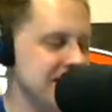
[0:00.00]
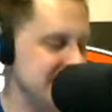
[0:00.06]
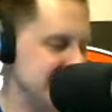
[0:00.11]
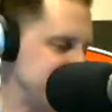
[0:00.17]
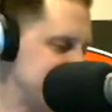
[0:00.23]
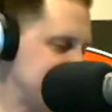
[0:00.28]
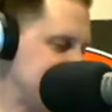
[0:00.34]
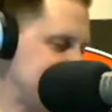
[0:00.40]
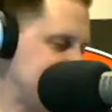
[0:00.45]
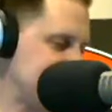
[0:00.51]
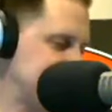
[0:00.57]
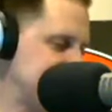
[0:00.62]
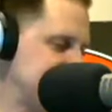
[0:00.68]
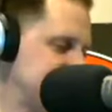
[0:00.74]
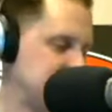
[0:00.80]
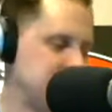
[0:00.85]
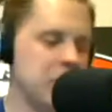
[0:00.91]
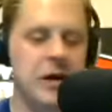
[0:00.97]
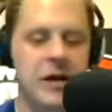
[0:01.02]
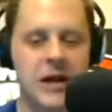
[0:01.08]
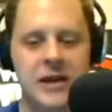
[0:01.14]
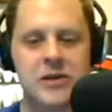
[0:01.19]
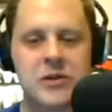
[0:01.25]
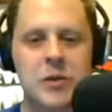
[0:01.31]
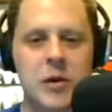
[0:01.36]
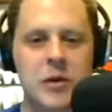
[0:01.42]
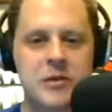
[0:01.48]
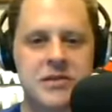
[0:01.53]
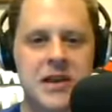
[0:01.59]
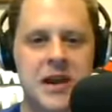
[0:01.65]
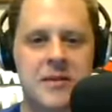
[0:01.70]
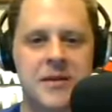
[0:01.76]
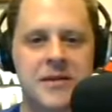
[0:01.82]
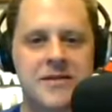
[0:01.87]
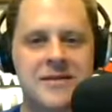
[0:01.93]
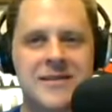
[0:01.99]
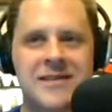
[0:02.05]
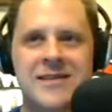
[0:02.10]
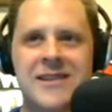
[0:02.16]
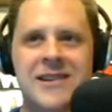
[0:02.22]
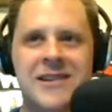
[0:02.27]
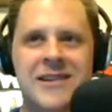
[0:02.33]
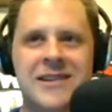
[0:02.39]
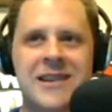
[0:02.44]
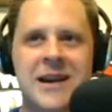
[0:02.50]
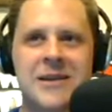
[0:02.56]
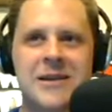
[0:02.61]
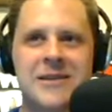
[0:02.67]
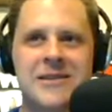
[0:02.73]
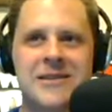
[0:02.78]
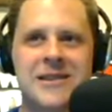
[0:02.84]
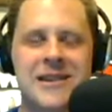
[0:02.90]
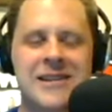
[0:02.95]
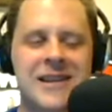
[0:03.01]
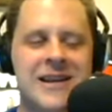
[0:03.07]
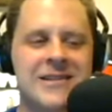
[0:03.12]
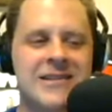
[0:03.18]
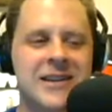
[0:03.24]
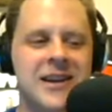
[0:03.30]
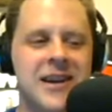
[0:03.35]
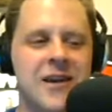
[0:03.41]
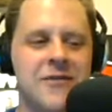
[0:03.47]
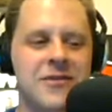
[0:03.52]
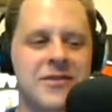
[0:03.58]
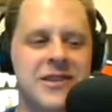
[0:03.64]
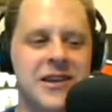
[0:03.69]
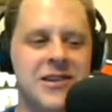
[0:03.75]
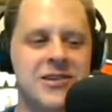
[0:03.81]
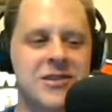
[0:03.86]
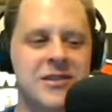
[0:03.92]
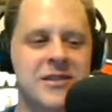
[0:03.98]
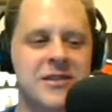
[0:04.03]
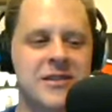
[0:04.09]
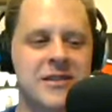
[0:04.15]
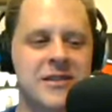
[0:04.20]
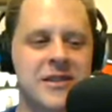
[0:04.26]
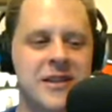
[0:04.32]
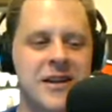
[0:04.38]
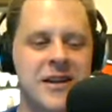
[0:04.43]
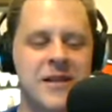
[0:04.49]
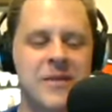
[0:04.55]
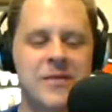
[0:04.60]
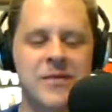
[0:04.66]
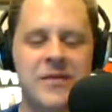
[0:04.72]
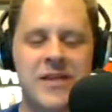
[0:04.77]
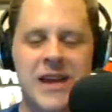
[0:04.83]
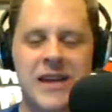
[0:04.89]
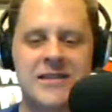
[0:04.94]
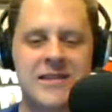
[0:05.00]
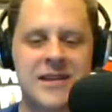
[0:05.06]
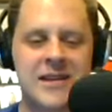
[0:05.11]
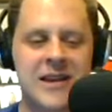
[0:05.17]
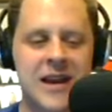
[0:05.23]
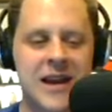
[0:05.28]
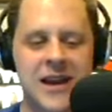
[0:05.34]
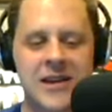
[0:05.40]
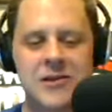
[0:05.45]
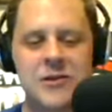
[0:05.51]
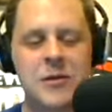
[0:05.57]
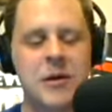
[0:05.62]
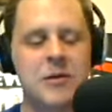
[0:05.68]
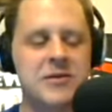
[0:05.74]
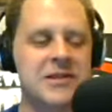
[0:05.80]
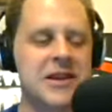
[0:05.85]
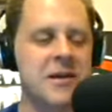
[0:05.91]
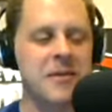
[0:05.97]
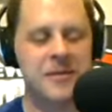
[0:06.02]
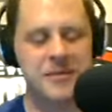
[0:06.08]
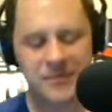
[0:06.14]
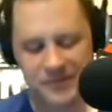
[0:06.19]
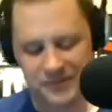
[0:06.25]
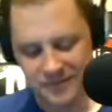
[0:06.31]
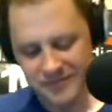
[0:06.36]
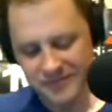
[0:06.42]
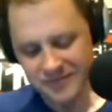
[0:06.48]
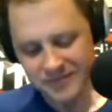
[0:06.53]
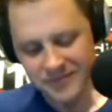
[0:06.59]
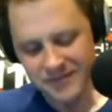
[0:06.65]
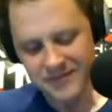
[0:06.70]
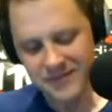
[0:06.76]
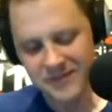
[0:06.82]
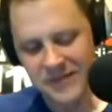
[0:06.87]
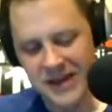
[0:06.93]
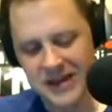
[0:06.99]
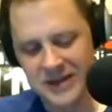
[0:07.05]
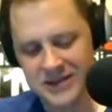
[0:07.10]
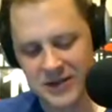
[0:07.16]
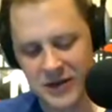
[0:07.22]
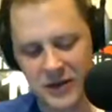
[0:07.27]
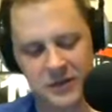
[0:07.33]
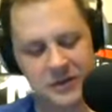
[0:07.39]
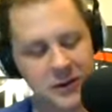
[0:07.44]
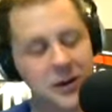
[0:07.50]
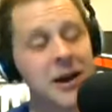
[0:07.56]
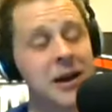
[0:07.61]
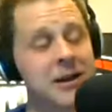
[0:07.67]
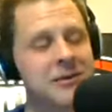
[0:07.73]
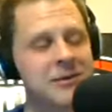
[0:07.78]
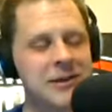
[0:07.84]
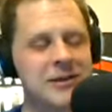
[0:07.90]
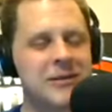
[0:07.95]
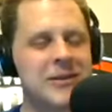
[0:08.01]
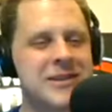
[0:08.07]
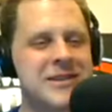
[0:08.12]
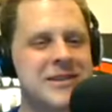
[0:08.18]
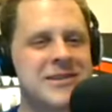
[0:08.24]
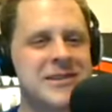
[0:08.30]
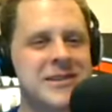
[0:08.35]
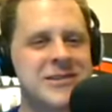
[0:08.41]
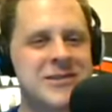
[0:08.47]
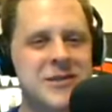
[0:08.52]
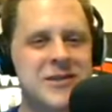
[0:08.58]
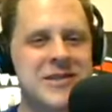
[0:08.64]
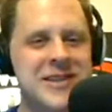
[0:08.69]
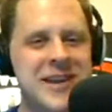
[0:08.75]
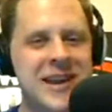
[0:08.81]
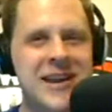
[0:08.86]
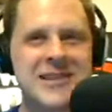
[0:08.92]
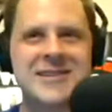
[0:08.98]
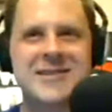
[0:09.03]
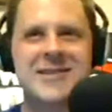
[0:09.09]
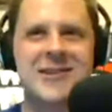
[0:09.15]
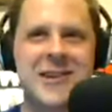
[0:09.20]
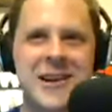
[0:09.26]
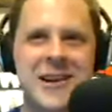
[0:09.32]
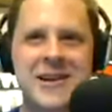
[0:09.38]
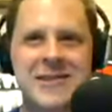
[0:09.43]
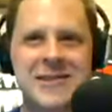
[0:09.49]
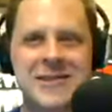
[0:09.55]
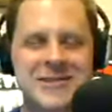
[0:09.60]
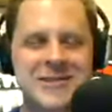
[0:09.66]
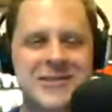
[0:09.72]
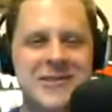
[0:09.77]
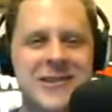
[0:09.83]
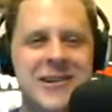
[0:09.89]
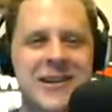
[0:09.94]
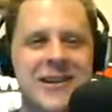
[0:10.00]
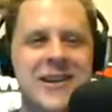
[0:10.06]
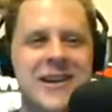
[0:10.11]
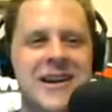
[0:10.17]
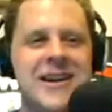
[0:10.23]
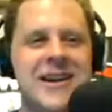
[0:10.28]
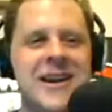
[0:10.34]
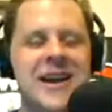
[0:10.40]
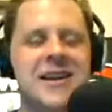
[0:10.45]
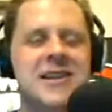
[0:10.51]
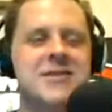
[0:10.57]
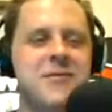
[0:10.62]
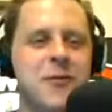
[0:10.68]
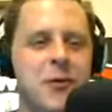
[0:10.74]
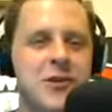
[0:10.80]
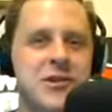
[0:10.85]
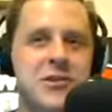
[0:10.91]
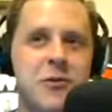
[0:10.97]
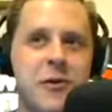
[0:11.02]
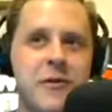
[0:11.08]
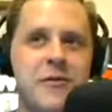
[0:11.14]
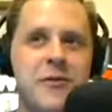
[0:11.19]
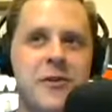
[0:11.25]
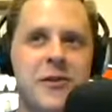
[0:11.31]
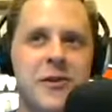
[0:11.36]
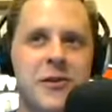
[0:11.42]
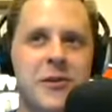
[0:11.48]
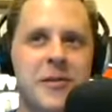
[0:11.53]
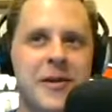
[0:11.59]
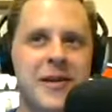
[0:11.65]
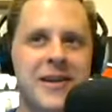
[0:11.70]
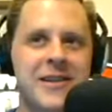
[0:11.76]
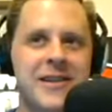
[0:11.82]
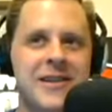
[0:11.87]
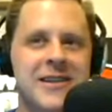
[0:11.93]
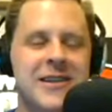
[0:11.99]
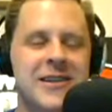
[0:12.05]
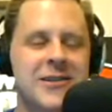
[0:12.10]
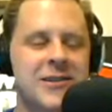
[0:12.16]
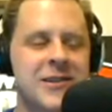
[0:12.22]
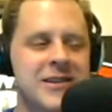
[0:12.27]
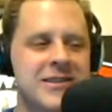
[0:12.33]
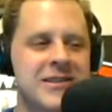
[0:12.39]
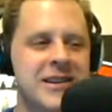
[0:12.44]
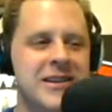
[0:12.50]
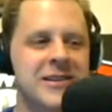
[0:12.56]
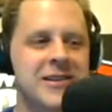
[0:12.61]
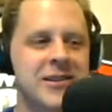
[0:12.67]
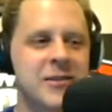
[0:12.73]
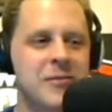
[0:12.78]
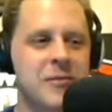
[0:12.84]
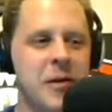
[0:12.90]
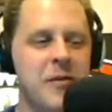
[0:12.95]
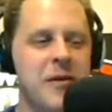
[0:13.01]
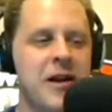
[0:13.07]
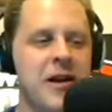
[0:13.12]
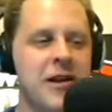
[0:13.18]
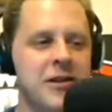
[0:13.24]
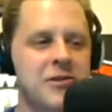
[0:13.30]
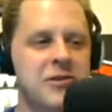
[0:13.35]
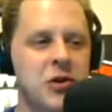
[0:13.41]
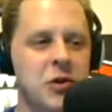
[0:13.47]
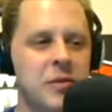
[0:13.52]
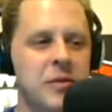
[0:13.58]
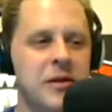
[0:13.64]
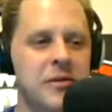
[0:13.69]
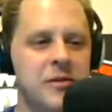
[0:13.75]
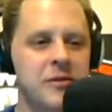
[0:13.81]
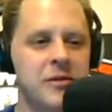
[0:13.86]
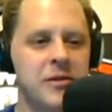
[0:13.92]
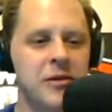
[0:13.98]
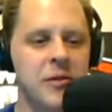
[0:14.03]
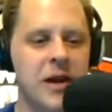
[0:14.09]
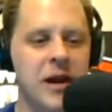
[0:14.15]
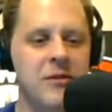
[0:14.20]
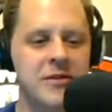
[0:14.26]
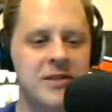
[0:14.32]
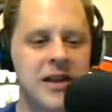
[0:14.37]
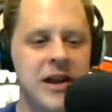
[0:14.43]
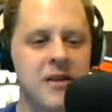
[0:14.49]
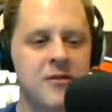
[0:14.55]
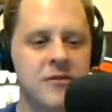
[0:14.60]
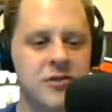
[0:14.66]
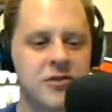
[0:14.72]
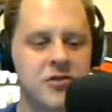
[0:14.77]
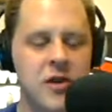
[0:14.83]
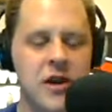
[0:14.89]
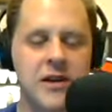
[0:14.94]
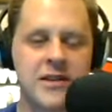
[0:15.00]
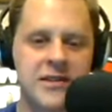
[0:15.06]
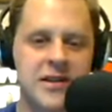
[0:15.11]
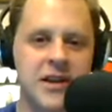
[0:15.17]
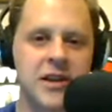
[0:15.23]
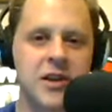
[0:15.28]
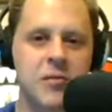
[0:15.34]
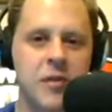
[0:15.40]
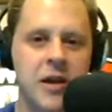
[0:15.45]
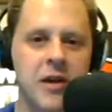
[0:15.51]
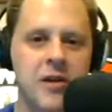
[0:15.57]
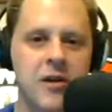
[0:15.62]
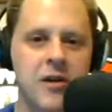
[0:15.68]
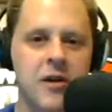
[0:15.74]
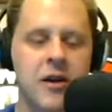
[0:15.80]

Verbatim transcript: And uh, well, I knew what was coming. You know, thought uh, that that's the conversation that uh, yeah, I knew what was coming. So okay, you know, let's let's do this dance. Okay, what's going on? And his voice quivered a little bit, and you know, he said, you know, remember how you told me, you know, when I was hired that Schrock is an incubator,